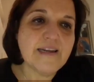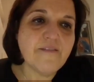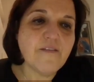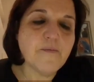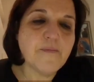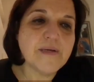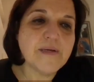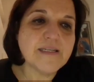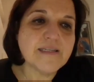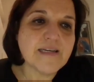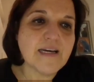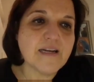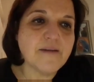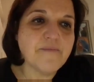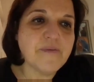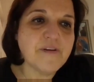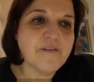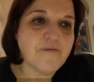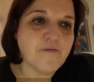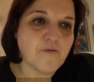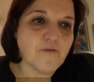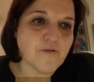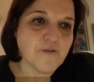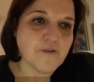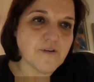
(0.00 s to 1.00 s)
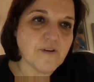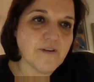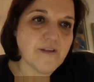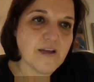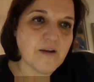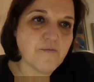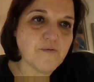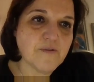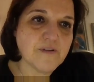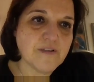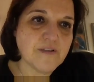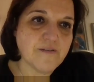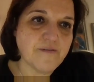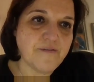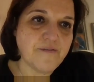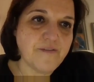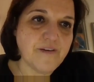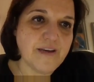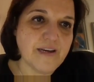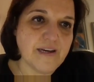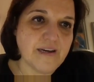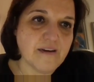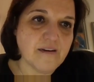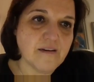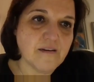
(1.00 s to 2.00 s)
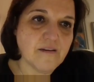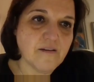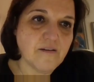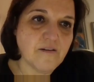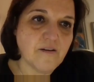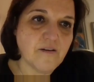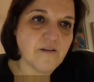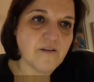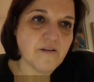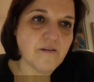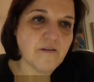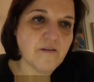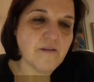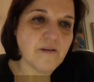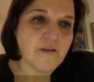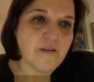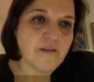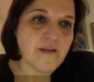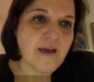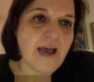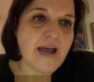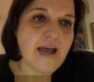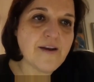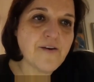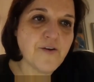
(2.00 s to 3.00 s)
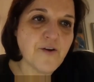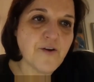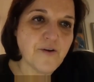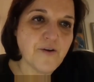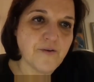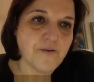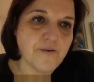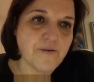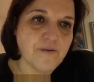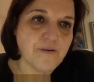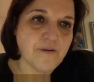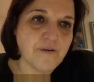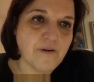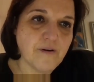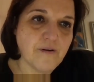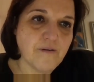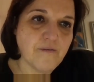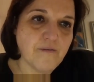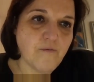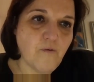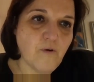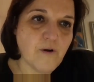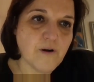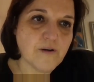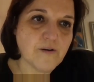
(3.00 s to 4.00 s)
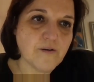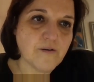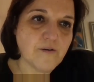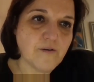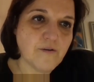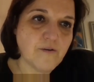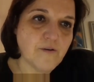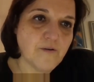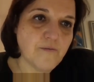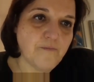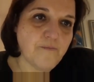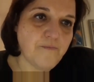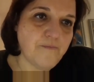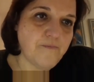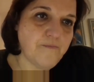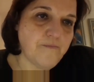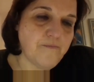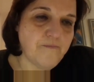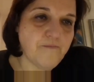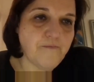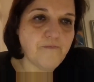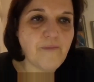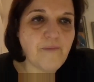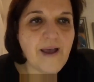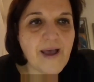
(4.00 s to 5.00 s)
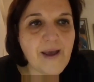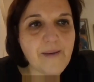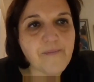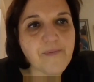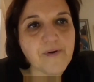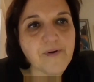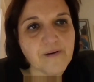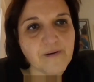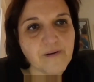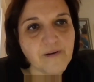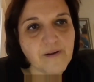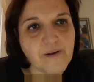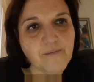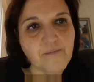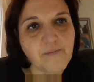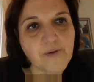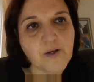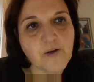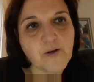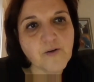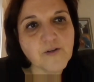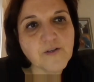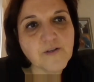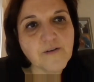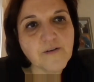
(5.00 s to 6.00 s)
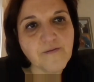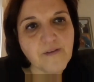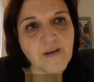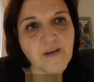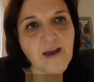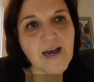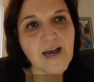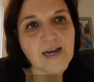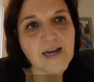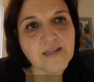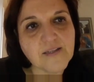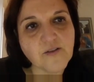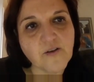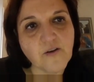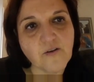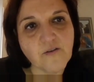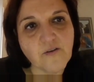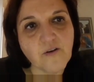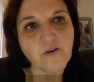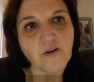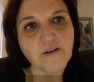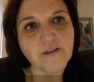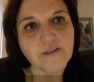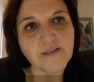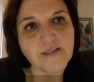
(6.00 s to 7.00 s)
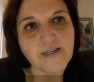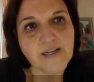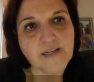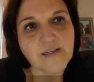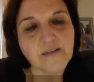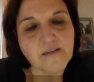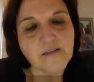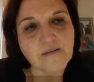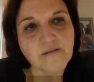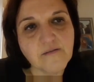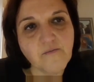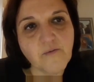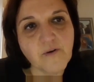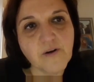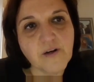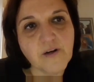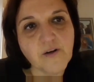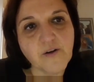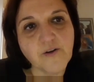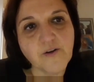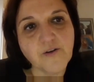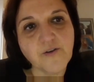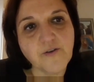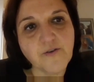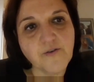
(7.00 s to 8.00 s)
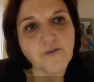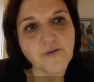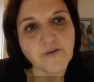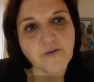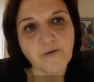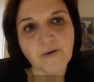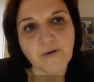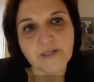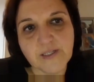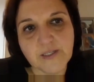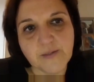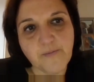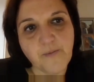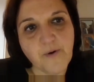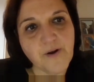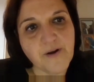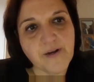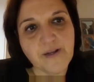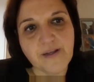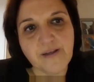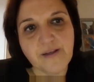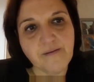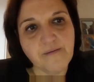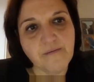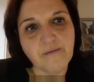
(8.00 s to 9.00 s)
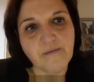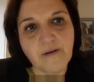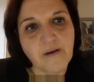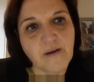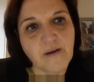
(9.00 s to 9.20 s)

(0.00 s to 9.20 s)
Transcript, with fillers: been done before, so that was the fear, you know, the, the, the unknown of what could happen, and because of the high salt content, what it could do to one's body. The